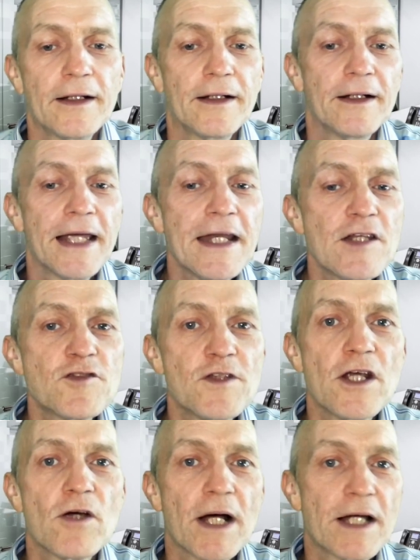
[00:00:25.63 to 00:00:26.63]
In this
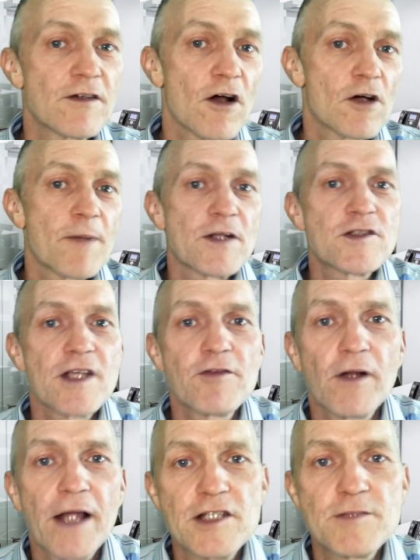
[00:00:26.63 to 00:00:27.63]
video, I talk about
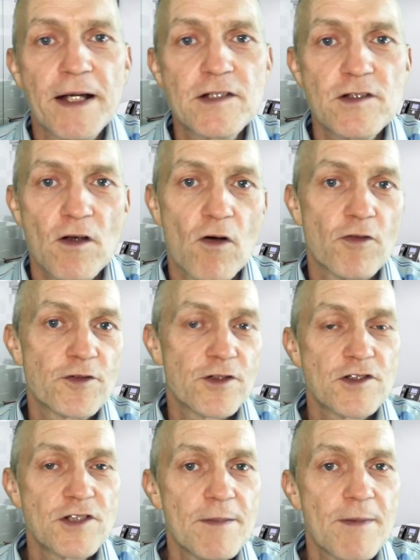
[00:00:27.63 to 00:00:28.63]
several aspects of
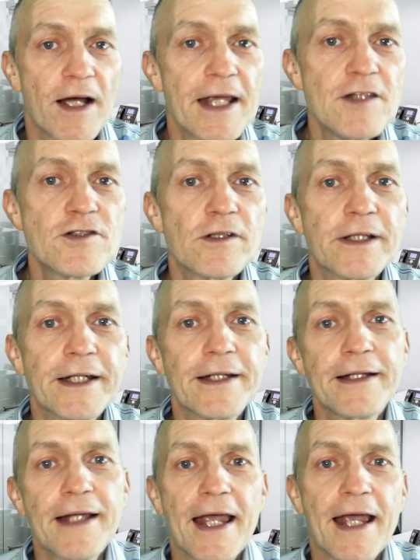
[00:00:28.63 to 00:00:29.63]
Tresiba
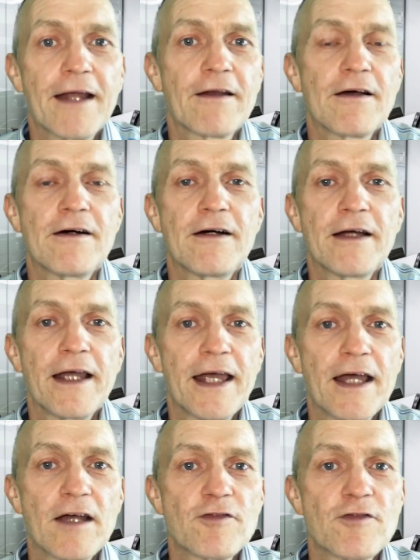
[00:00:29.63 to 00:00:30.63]
insulin, and I
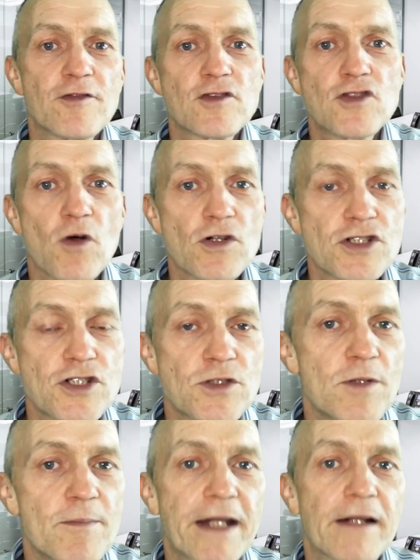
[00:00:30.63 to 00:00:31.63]
have sources to
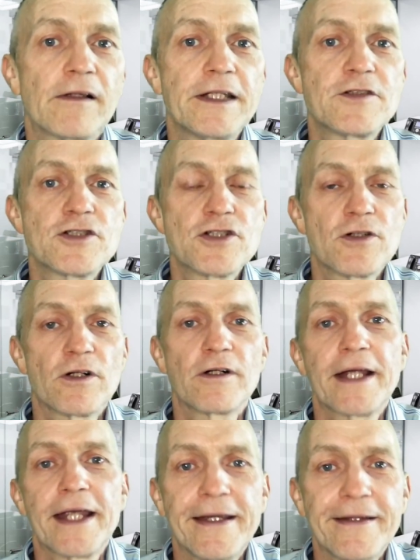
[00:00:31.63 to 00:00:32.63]
the medical literature
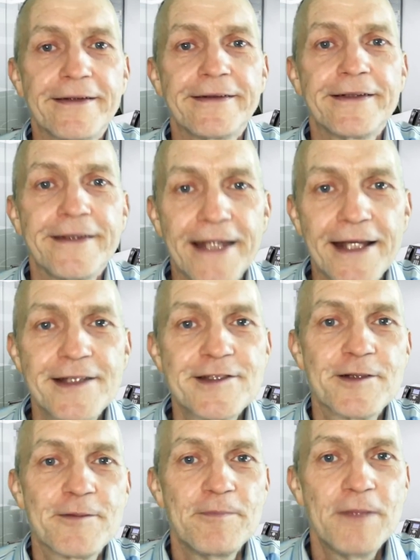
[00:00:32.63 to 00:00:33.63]
in the
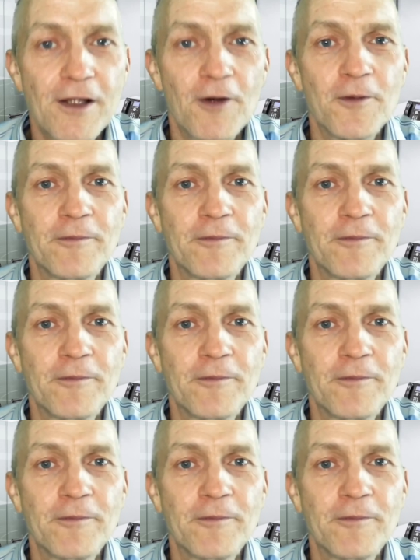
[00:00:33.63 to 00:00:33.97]
links below.